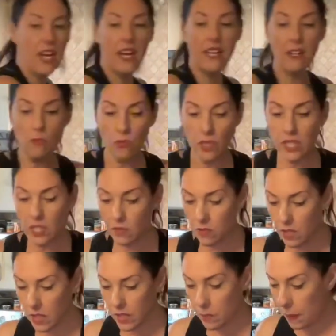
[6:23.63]
I'm really,
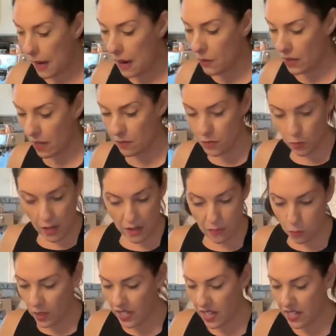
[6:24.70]
really proud of. So I have
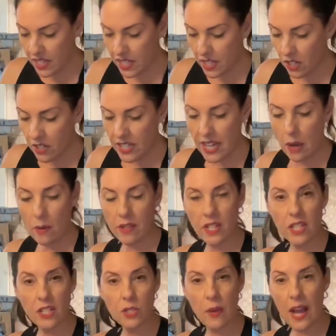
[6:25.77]
1 egg here, and now I got
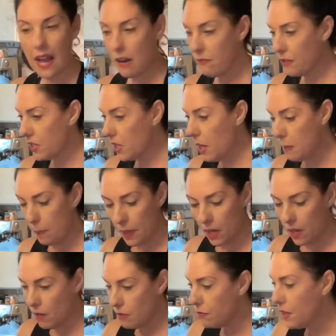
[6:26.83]
to do a 1/2 cup
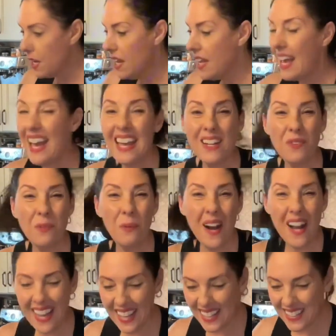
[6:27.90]
of egg
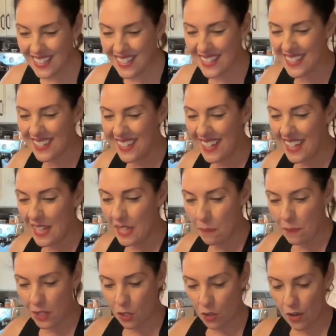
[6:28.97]
whites. I'm
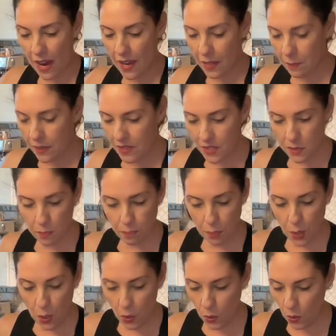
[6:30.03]
going to crack them in this
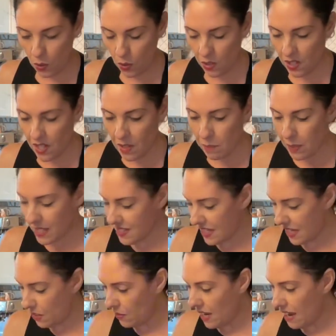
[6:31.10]
bowl because I
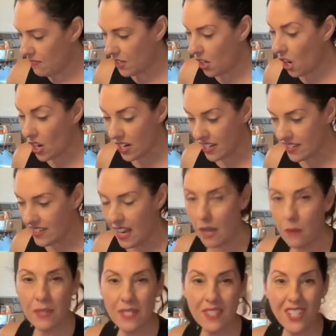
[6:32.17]
don't have a carton. I
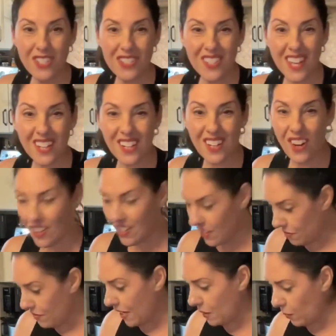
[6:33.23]
would say just get a carton
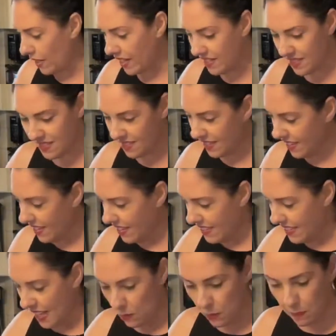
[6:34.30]
of egg whites.
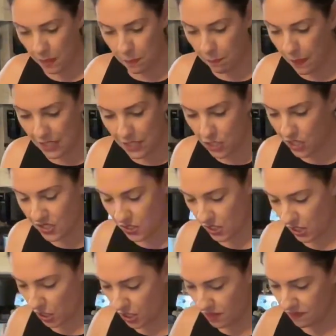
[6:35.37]
That would be much easier.